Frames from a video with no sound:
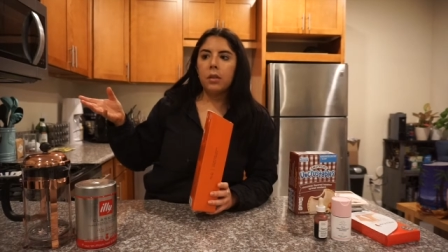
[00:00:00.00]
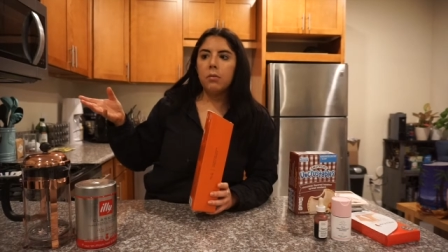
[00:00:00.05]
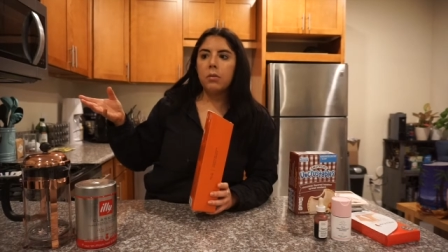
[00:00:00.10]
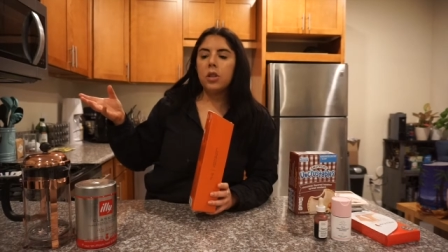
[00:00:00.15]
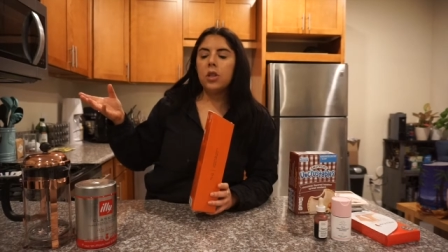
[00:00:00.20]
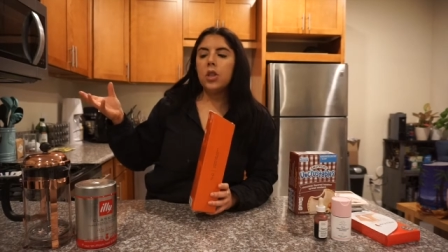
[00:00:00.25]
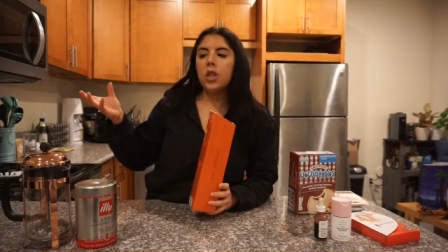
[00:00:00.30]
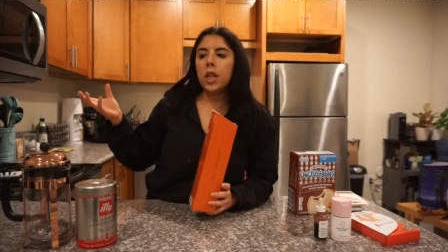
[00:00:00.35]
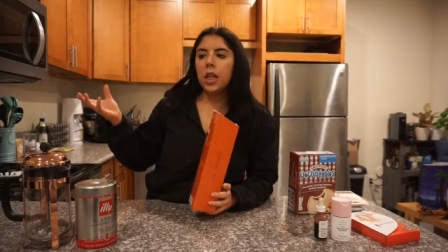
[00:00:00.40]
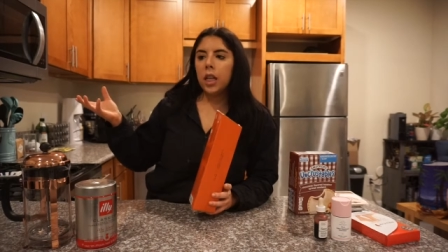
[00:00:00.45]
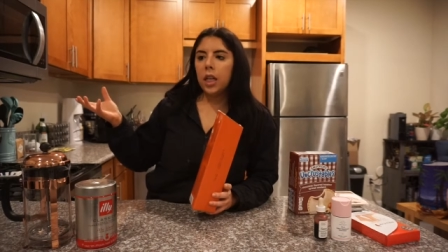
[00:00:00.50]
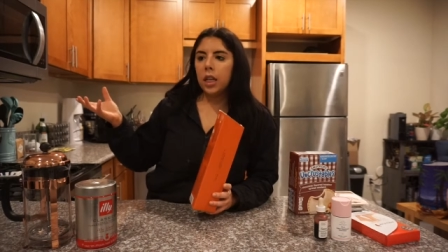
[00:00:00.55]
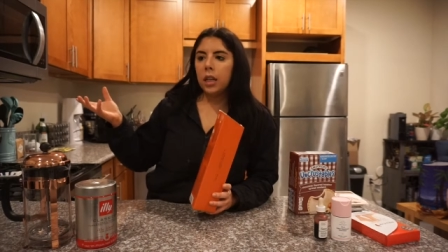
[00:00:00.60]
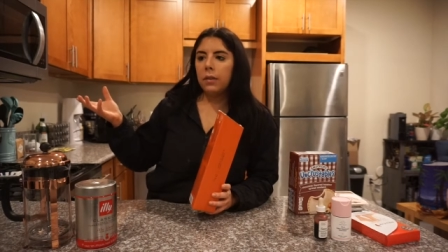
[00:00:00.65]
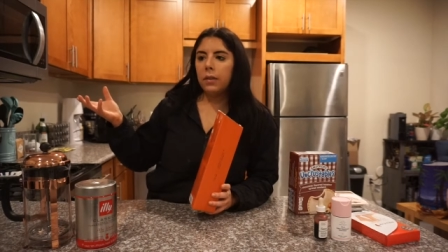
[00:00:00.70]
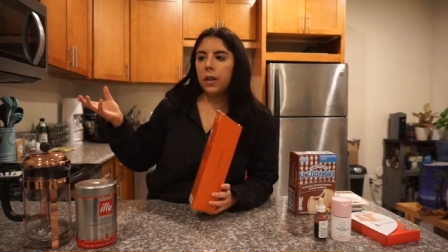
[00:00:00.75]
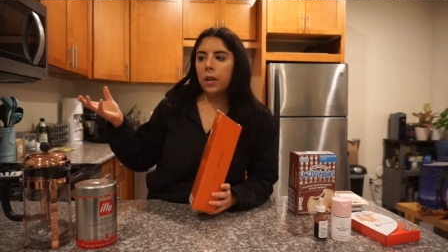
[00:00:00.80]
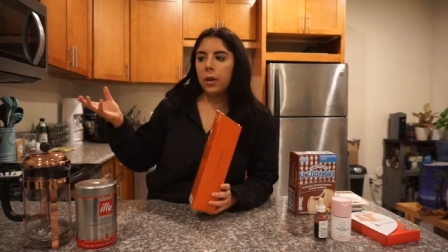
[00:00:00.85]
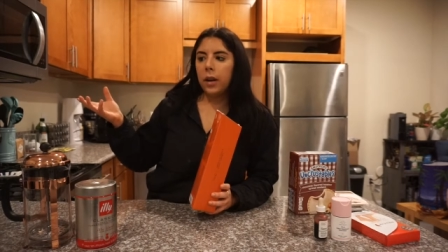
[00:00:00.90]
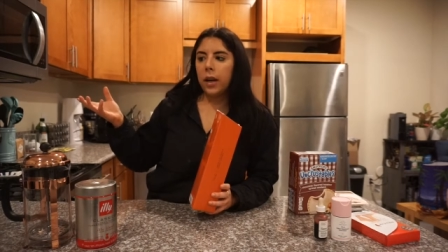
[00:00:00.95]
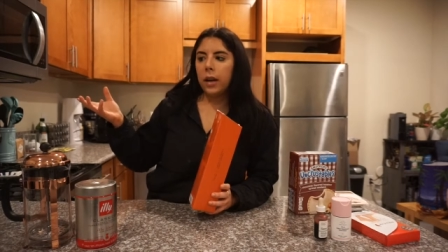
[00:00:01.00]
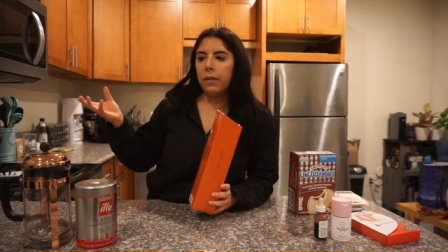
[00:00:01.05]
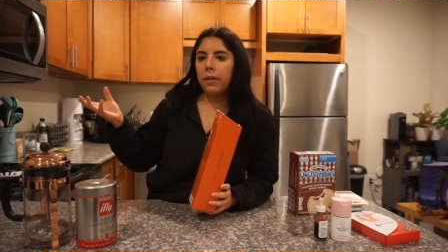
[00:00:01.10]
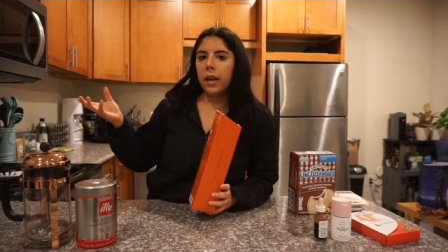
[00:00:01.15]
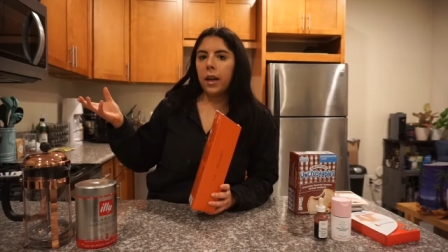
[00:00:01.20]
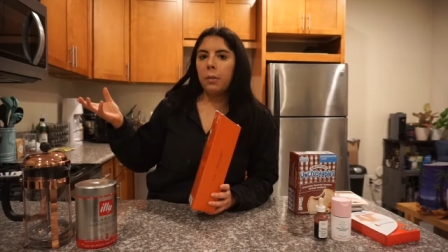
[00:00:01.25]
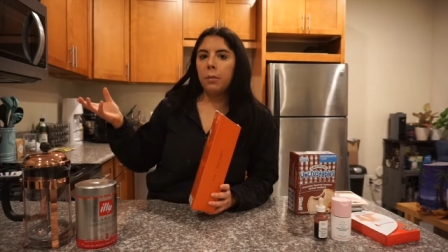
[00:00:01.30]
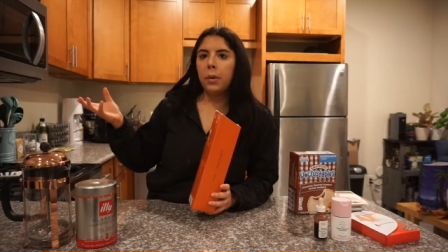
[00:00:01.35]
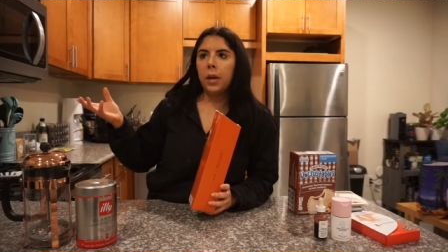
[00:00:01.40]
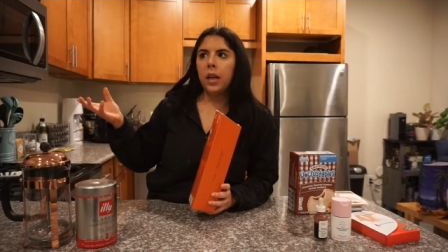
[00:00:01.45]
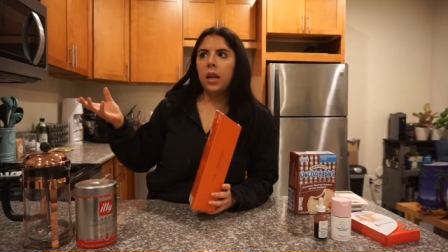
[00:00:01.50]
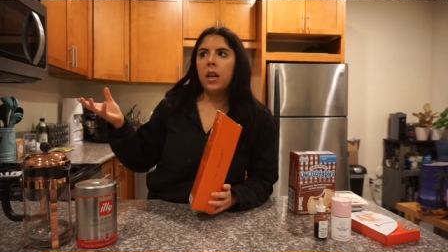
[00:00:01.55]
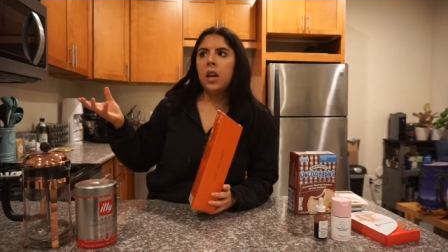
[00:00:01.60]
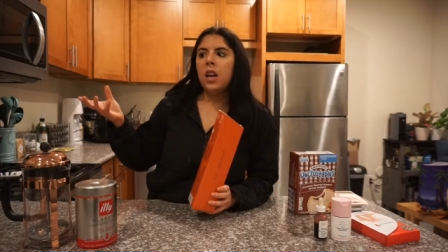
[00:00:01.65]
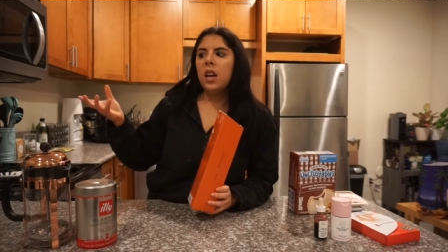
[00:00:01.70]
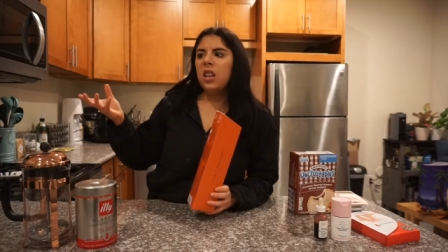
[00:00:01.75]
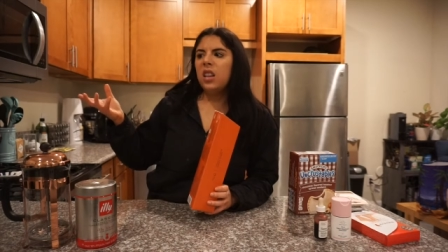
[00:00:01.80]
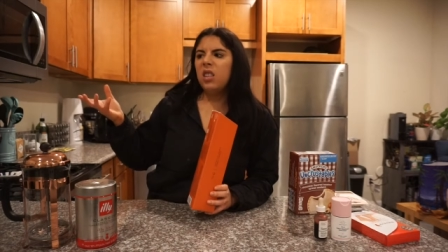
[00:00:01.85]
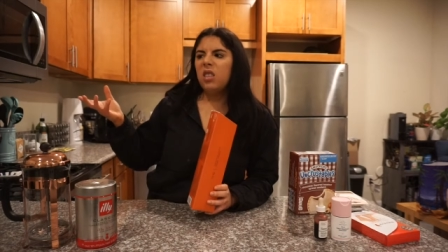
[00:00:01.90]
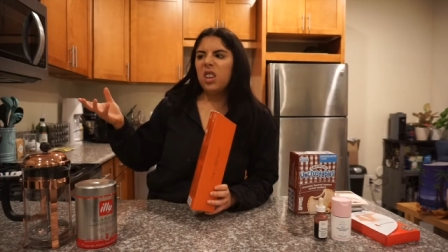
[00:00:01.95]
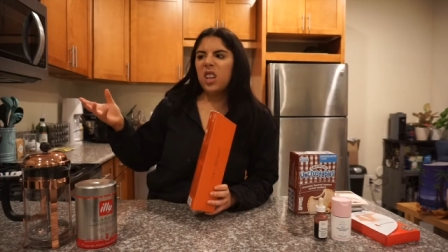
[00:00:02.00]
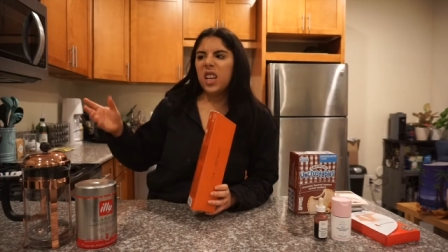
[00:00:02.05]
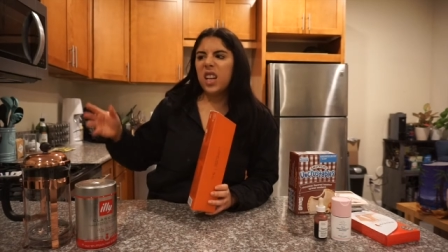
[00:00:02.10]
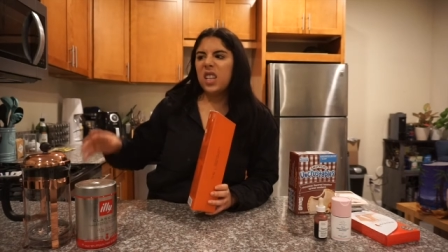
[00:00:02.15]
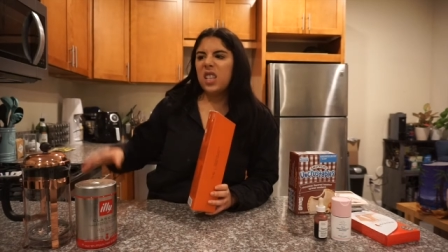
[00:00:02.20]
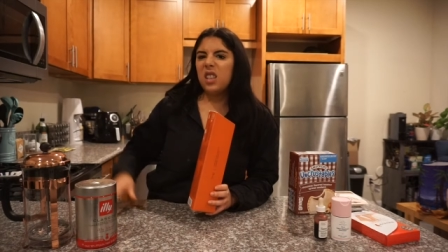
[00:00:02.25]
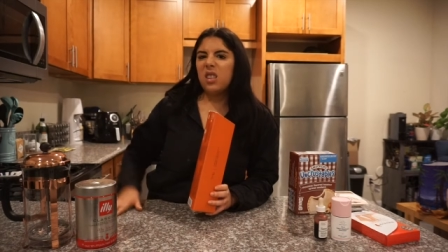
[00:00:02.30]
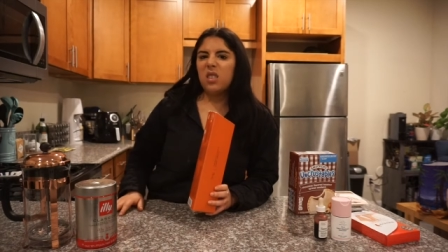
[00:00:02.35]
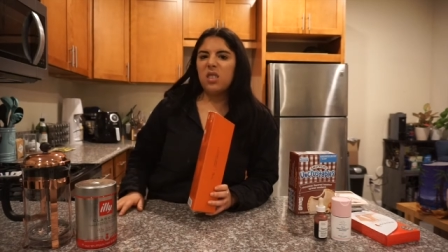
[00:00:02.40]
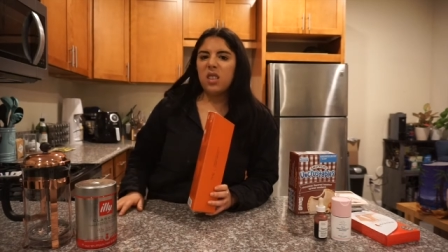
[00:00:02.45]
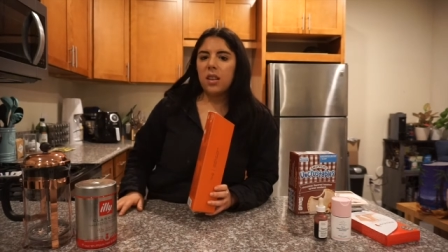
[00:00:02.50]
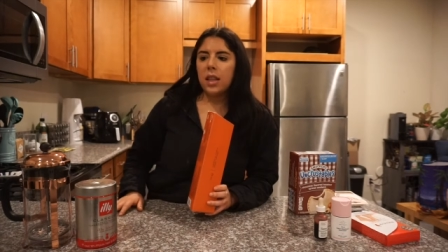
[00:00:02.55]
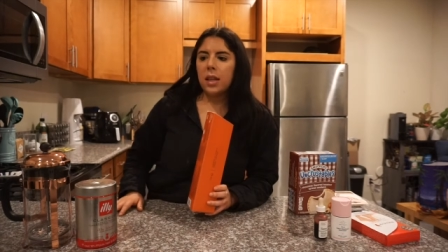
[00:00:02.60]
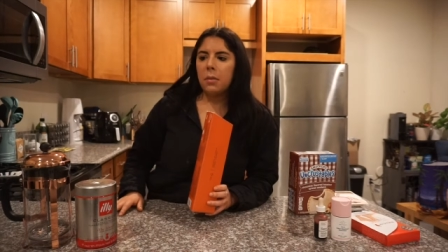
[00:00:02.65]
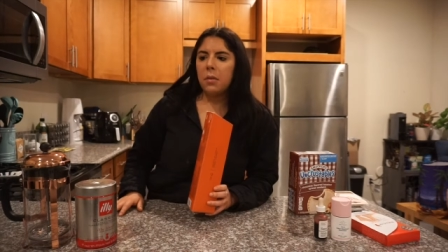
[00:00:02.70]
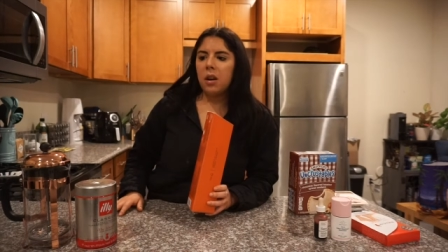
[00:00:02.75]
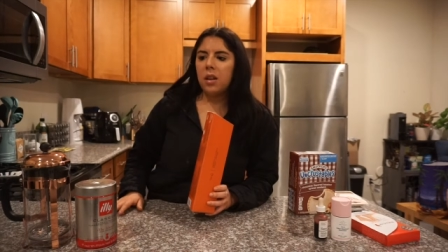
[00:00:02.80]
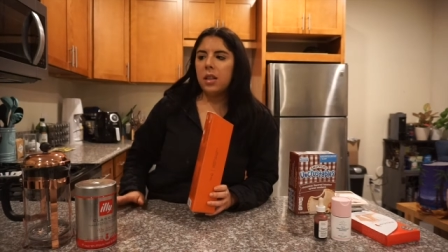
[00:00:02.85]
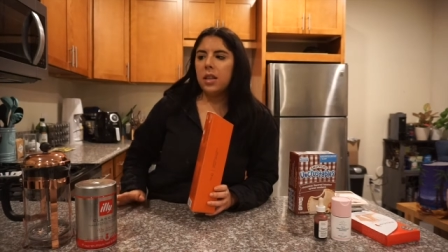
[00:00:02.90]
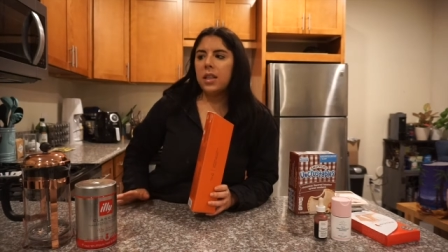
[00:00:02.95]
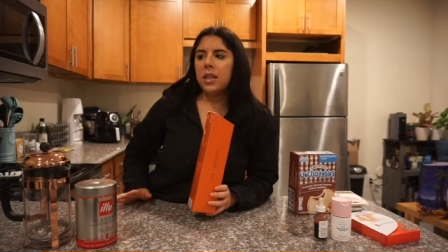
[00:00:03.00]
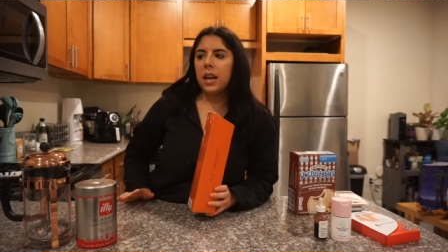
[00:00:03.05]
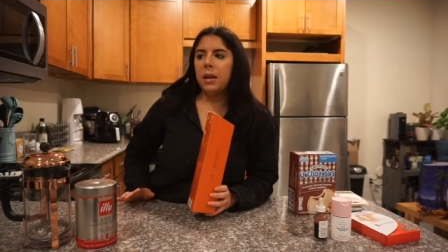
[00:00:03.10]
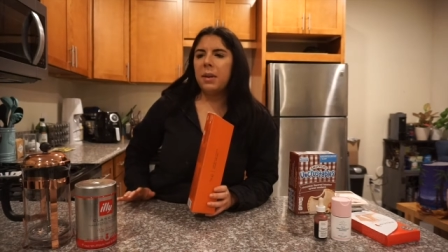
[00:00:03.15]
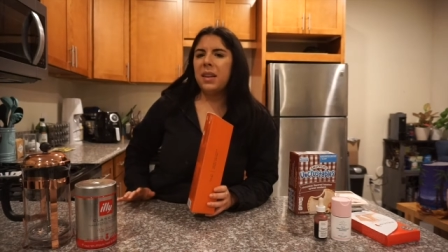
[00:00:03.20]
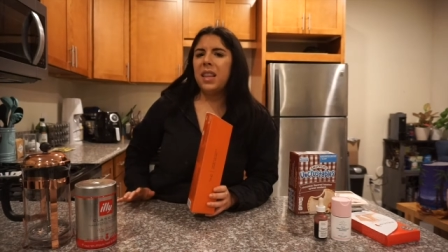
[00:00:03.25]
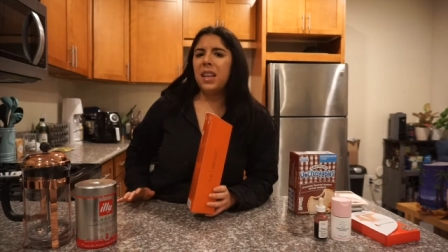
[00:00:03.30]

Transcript: machine if you don't have that, but you can get deals on them all the time.